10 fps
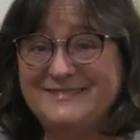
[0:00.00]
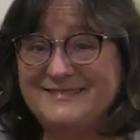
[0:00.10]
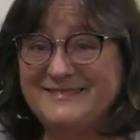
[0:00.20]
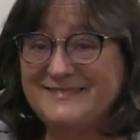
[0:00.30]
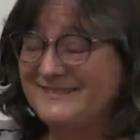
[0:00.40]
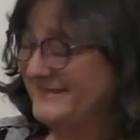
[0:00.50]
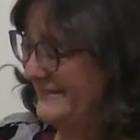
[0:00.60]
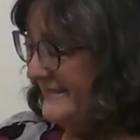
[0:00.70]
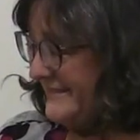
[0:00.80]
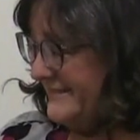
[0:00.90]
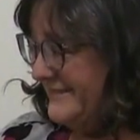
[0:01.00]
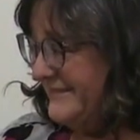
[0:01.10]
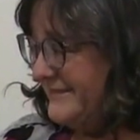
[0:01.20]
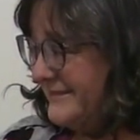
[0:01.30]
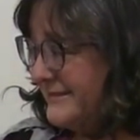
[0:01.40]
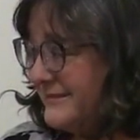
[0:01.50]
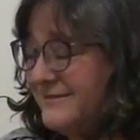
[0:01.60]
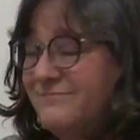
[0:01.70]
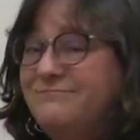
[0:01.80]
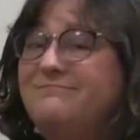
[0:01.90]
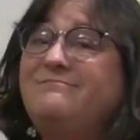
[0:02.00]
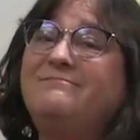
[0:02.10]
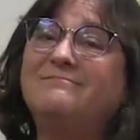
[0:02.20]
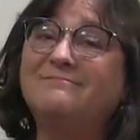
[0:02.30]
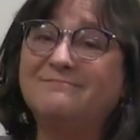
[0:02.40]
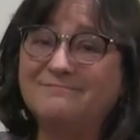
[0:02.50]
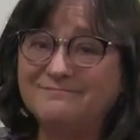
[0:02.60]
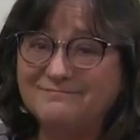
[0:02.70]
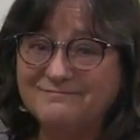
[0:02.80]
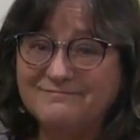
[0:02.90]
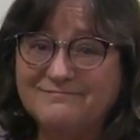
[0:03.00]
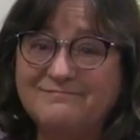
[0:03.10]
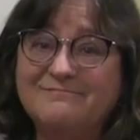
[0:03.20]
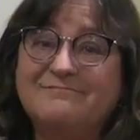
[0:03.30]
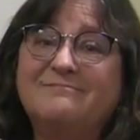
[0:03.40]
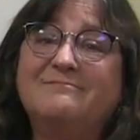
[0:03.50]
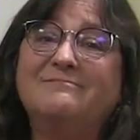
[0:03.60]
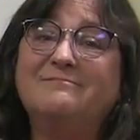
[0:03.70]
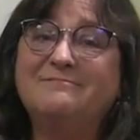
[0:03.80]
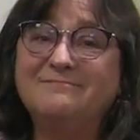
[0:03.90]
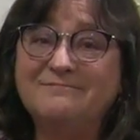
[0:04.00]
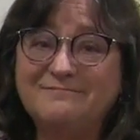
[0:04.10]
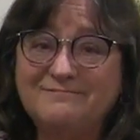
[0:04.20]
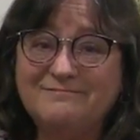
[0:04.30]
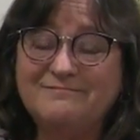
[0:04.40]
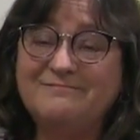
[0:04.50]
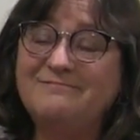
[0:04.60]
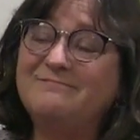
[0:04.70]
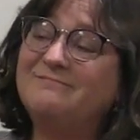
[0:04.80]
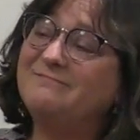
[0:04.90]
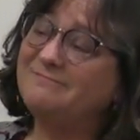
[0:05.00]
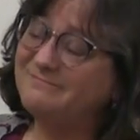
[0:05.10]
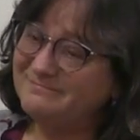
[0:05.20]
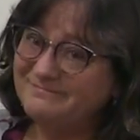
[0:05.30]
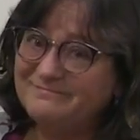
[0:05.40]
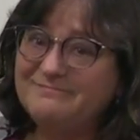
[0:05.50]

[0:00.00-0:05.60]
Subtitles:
The person shown says nothing.